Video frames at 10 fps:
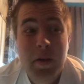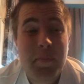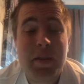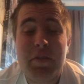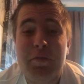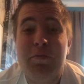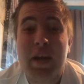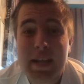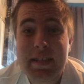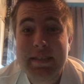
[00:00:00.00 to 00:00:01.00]
But the
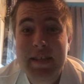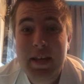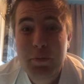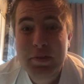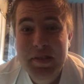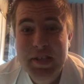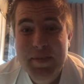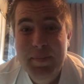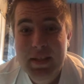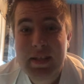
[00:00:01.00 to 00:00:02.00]
Raiders, I wasn't
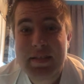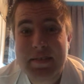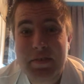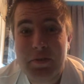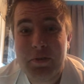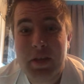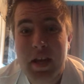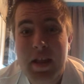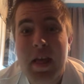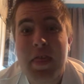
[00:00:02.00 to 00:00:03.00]
expecting the
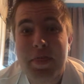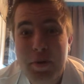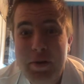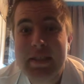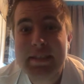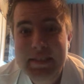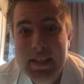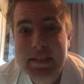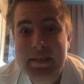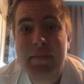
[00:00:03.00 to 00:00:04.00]
scoreline,
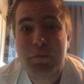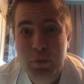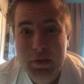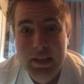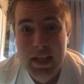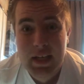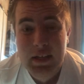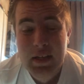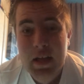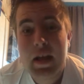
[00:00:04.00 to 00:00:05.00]
36 to 14.
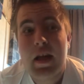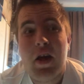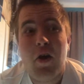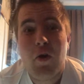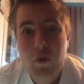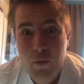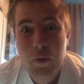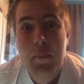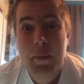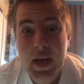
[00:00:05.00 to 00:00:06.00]
Oh
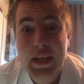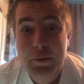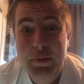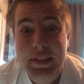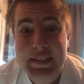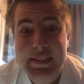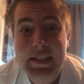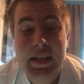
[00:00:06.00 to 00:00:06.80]
my goodness.